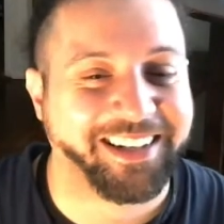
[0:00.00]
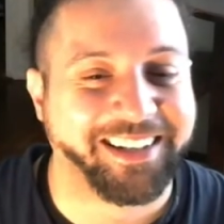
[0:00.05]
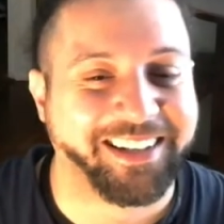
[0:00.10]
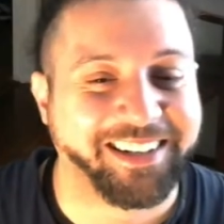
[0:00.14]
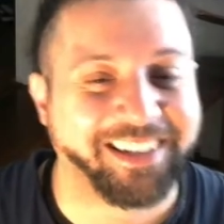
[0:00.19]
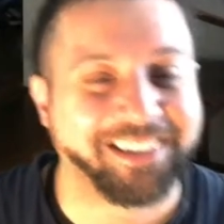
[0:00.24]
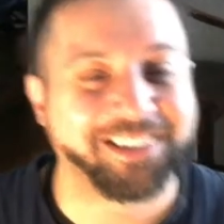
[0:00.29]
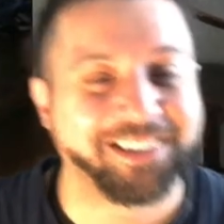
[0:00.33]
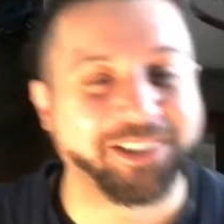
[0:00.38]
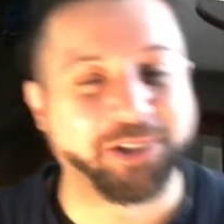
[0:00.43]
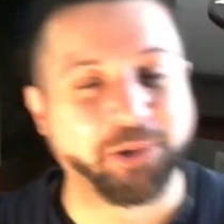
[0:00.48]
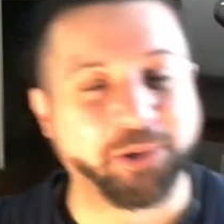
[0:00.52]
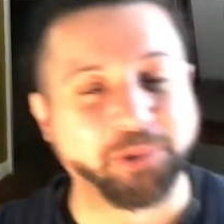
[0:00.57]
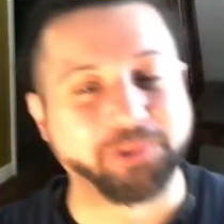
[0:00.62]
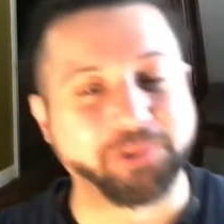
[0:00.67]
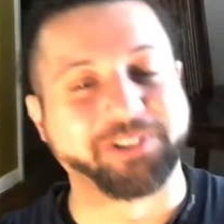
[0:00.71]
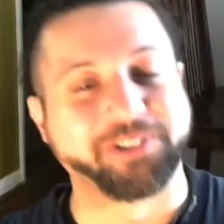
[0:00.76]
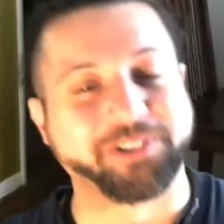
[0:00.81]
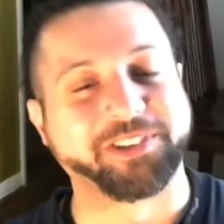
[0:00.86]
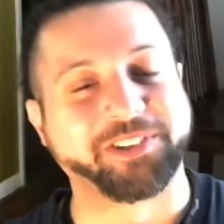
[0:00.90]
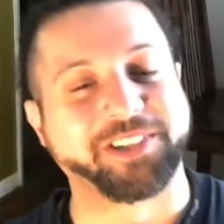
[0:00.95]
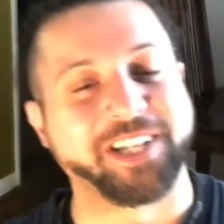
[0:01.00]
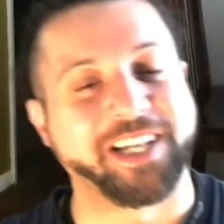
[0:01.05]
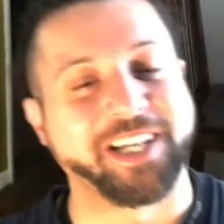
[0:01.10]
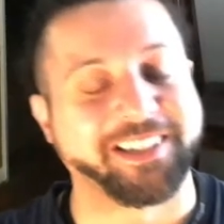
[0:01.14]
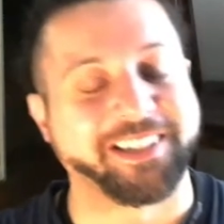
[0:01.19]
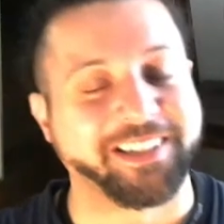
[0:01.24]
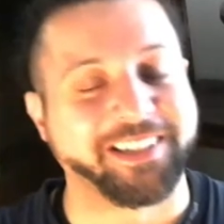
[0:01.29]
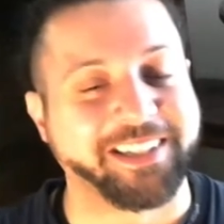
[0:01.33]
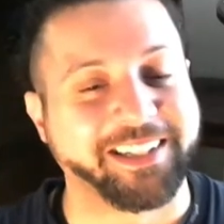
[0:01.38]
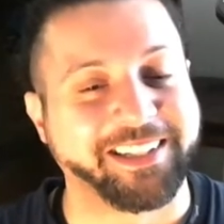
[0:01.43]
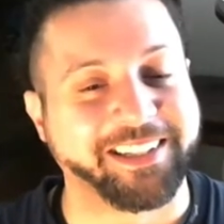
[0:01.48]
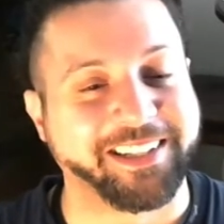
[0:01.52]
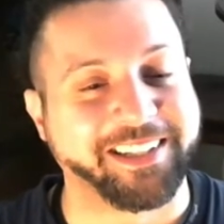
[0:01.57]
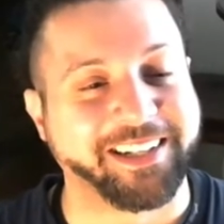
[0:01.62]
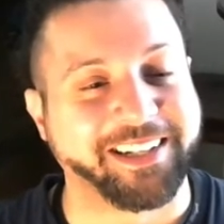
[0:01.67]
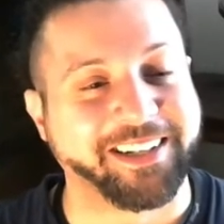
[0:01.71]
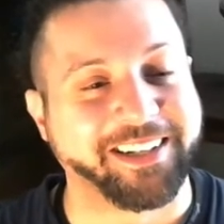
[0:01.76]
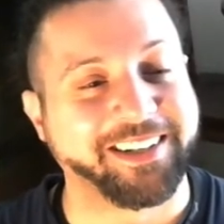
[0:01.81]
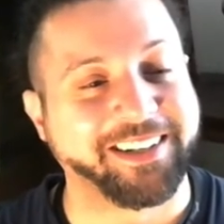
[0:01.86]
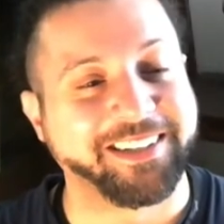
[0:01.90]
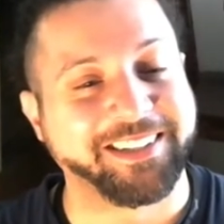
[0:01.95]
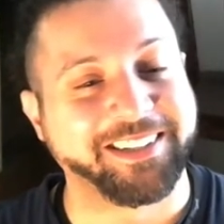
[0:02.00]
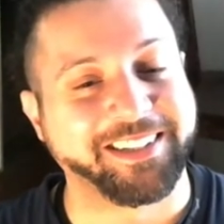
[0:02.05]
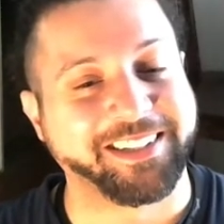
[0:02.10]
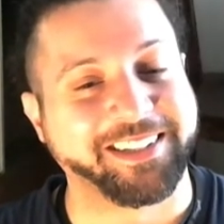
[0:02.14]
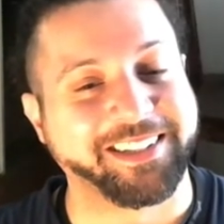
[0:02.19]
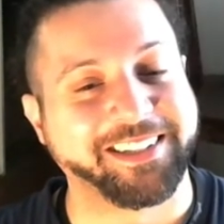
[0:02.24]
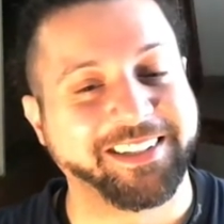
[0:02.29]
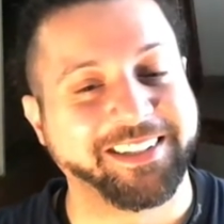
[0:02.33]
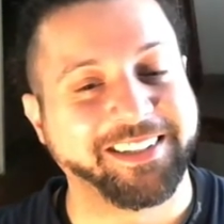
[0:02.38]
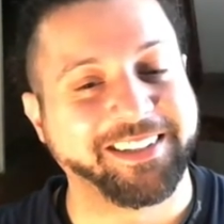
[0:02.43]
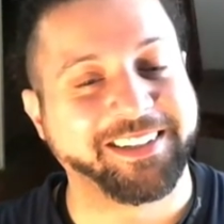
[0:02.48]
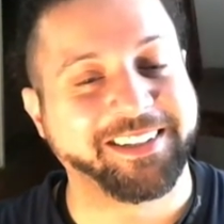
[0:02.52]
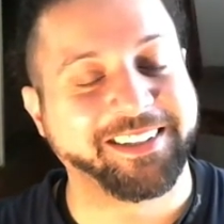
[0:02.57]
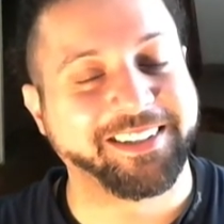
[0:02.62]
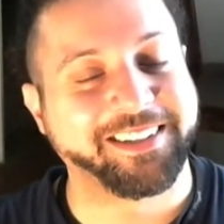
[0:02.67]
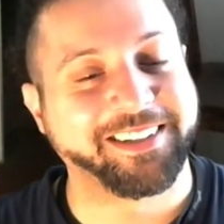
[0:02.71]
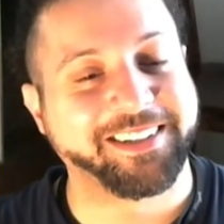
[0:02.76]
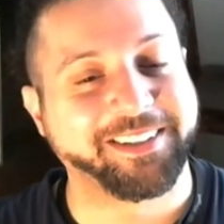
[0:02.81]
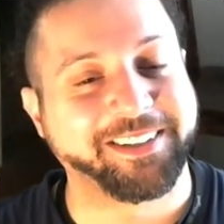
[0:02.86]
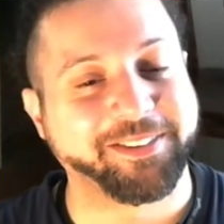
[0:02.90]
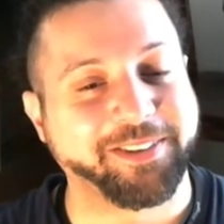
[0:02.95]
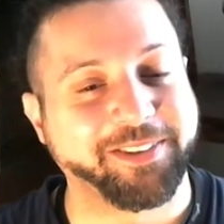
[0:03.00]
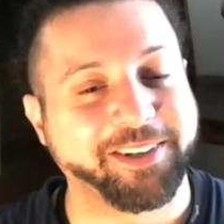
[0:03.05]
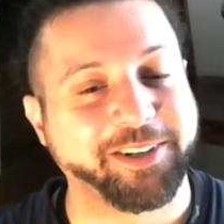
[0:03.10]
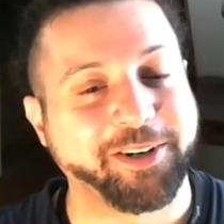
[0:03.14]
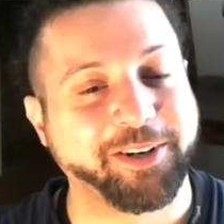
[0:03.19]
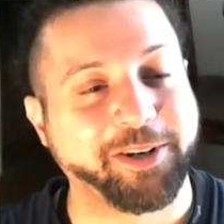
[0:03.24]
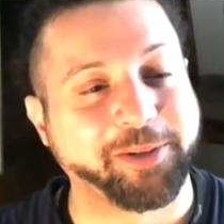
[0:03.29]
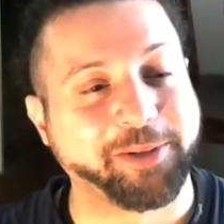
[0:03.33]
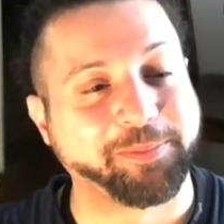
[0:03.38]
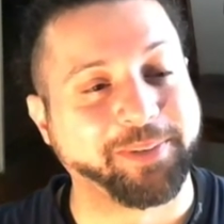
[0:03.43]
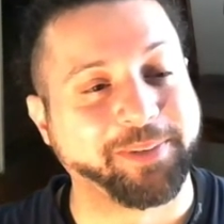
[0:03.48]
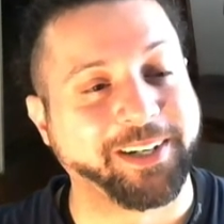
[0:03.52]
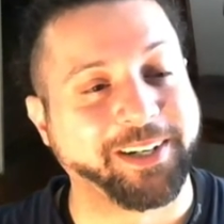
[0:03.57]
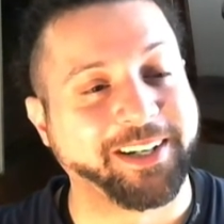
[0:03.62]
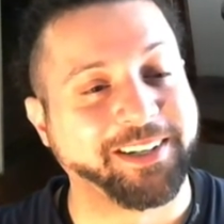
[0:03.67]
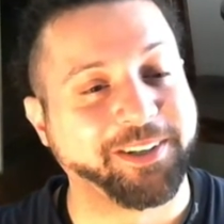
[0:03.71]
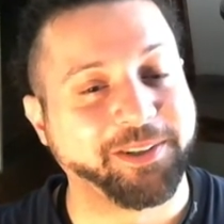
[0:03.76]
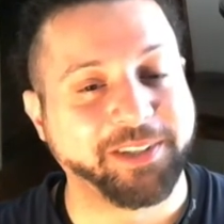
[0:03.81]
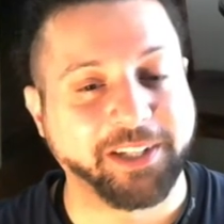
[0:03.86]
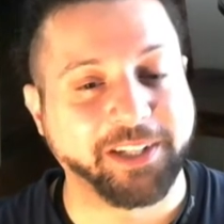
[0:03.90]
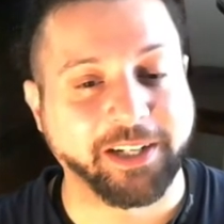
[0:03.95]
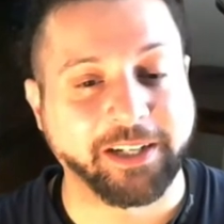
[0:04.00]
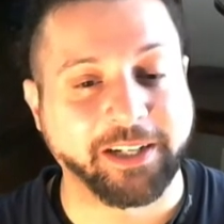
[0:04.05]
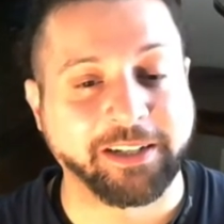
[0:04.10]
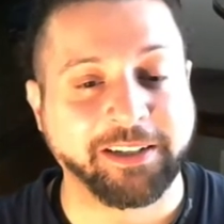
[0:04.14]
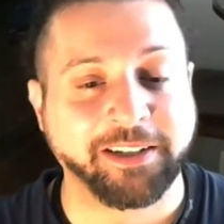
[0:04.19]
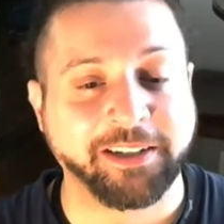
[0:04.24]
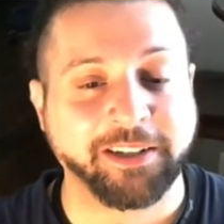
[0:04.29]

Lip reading: That's a cool little technique there. I dig it. Right on, man. Okay.